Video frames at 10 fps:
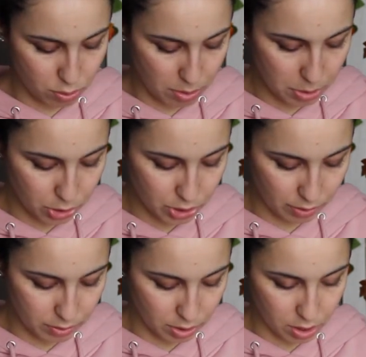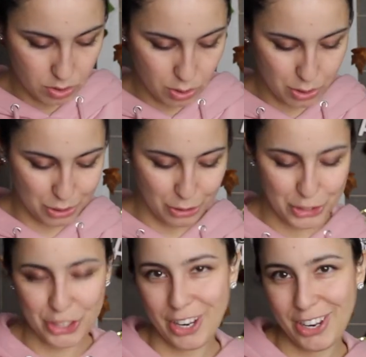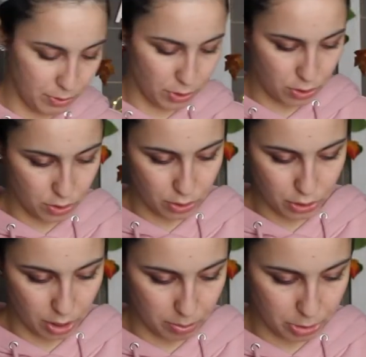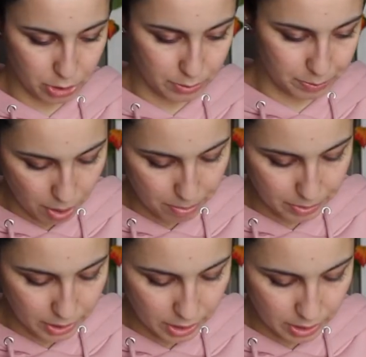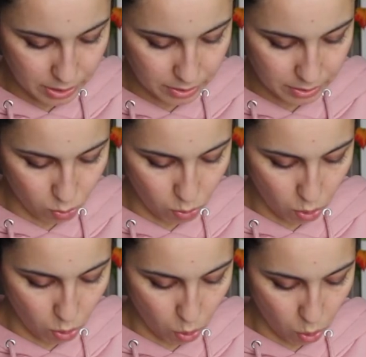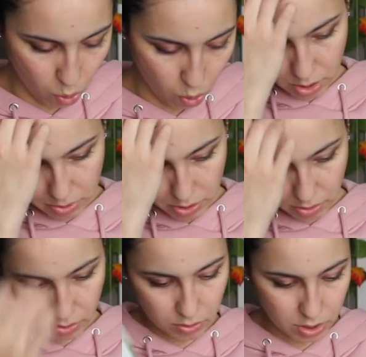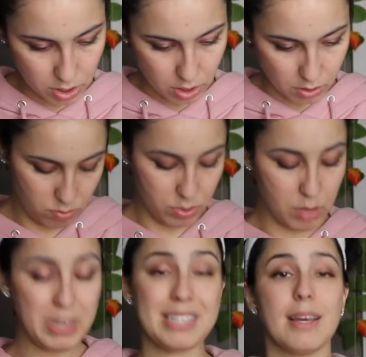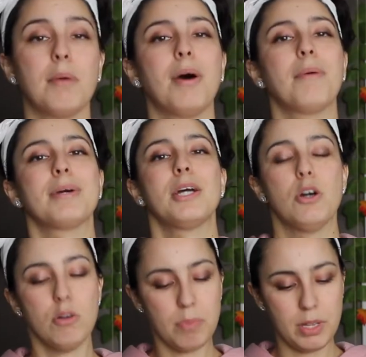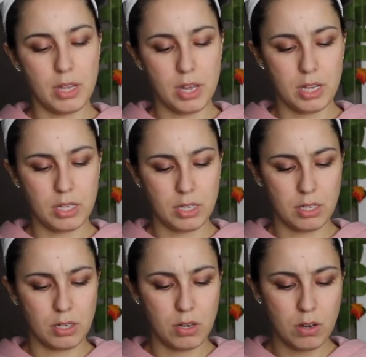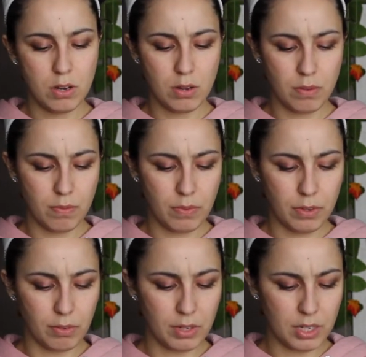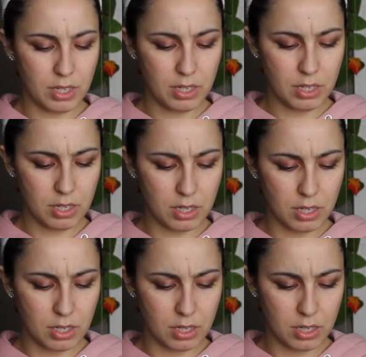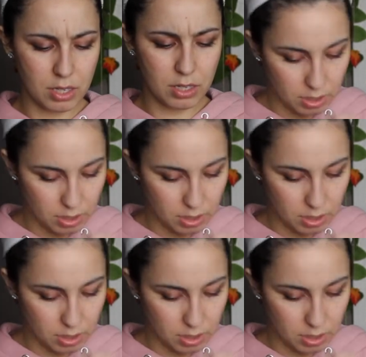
Maybe I'll just have to search it in the search option. Pumpkin roll. How come I don't see it? In the meantime, I'm gonna open this. What is this?